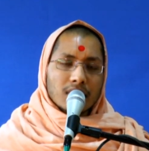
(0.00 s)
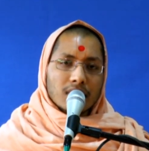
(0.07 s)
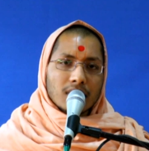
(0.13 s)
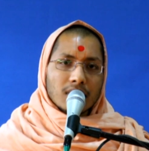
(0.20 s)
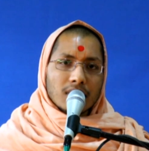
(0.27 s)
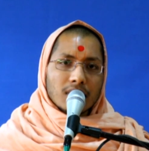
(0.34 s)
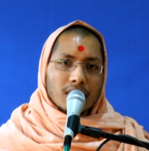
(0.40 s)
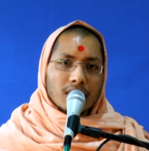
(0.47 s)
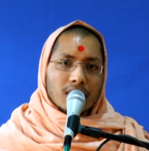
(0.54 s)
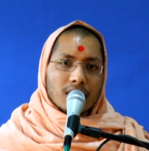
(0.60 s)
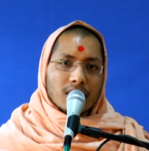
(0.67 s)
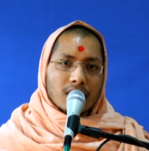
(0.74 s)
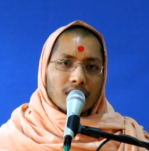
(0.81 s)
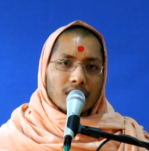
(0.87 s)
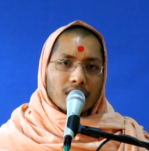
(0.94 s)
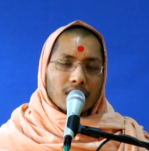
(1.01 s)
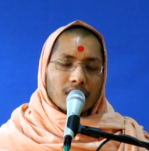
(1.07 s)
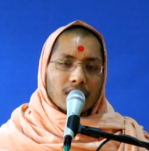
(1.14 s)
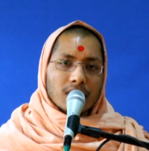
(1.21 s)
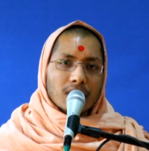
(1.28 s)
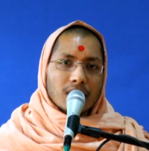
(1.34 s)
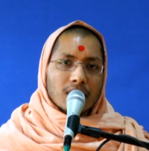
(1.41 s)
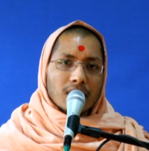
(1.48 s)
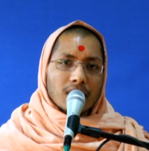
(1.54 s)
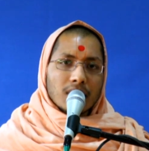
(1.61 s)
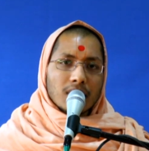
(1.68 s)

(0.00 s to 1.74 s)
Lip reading: Nobody speaks.